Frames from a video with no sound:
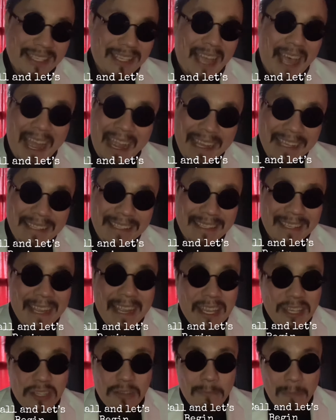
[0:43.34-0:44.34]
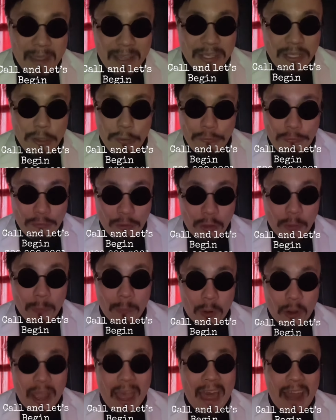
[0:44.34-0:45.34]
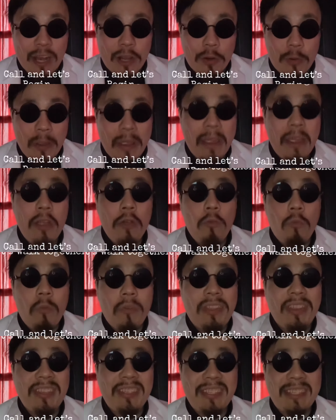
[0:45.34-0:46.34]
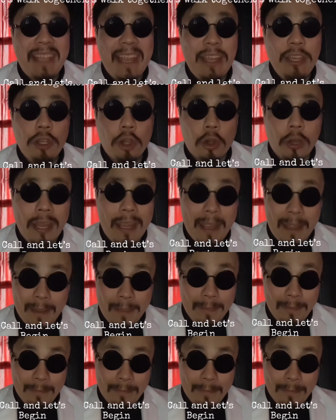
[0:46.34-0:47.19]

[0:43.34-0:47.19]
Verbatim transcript: heights to make you feel more adequate with the skin you're in.